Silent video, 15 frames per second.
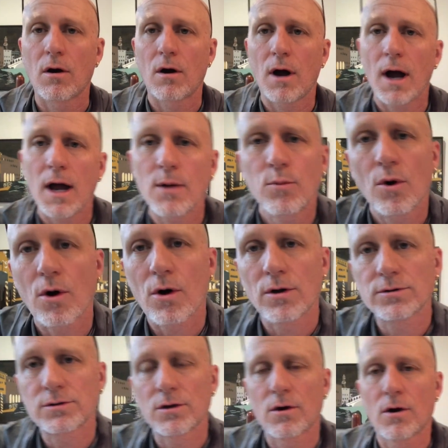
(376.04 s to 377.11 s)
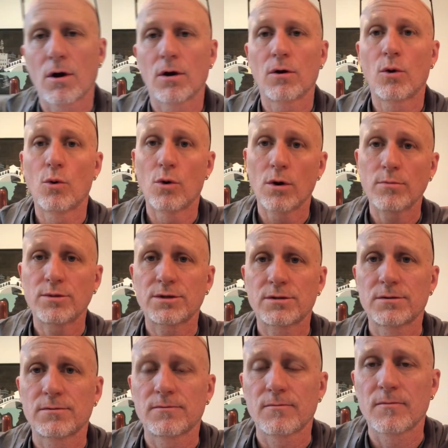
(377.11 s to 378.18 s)
eyeballs are orbs,
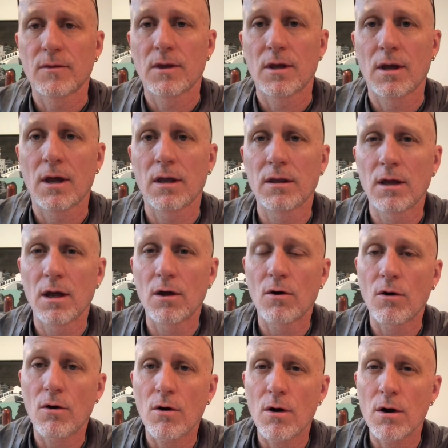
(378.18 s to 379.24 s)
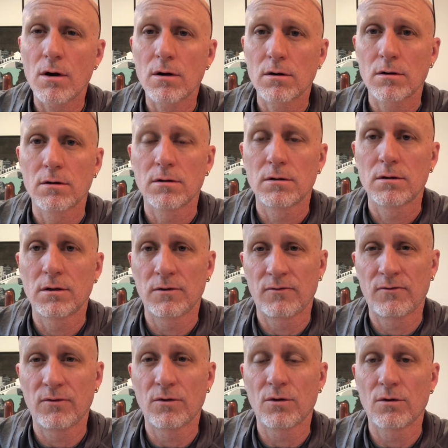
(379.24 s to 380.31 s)
and they are,
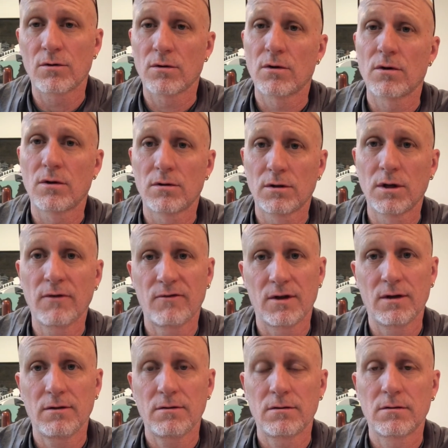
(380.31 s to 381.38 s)
if you're living,